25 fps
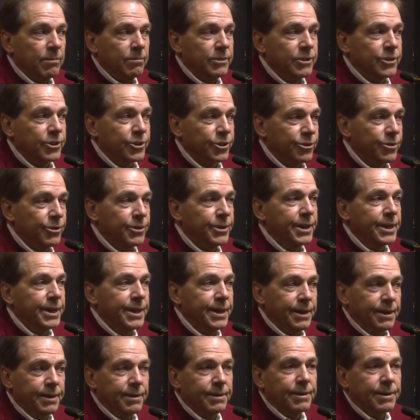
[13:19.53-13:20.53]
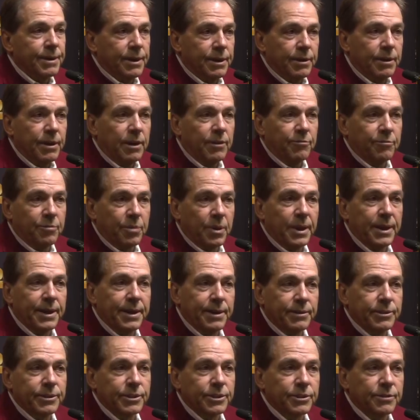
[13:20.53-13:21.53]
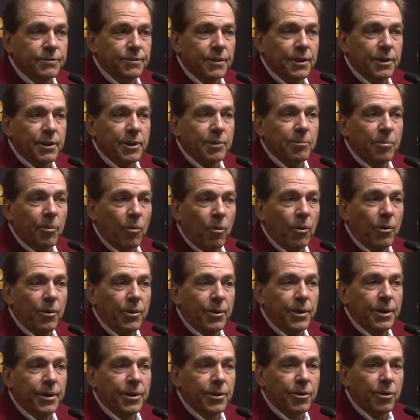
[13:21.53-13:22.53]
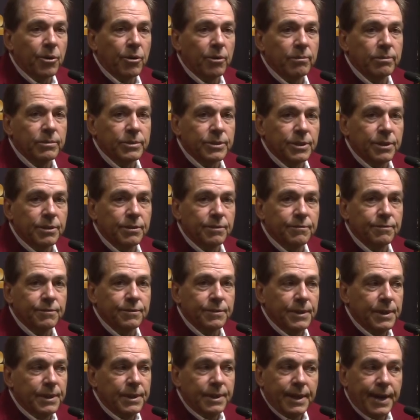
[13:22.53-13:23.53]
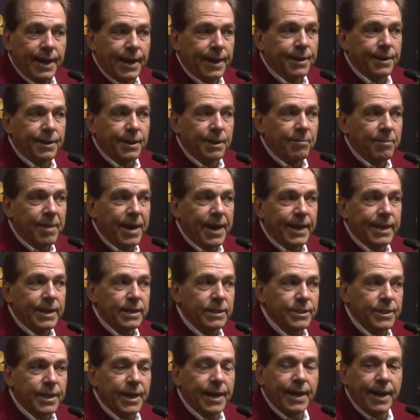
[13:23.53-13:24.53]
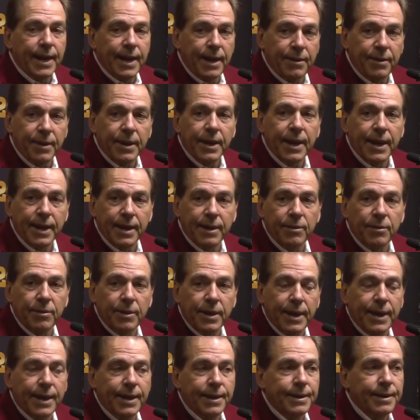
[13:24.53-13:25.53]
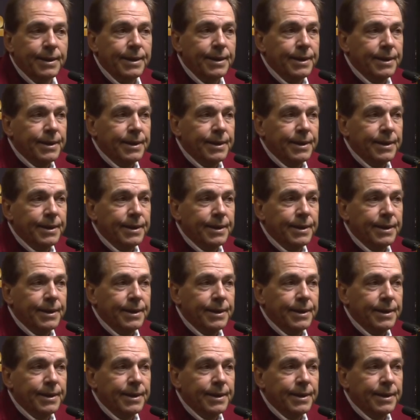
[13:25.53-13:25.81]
maturity of players is very important in terms of how do they manage that, how they handle that.